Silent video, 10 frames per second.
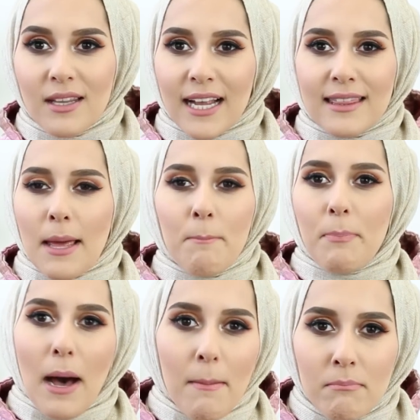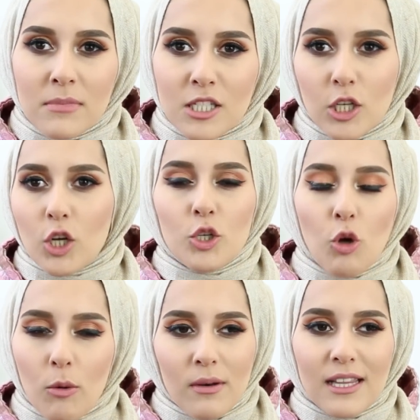Like, their bums look
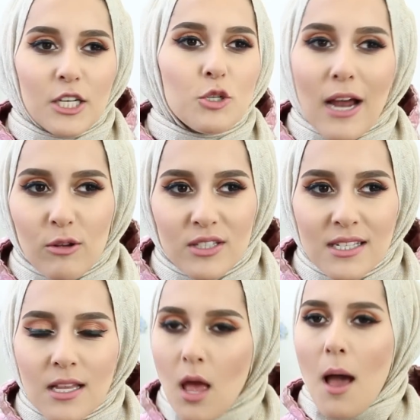normal in trousers.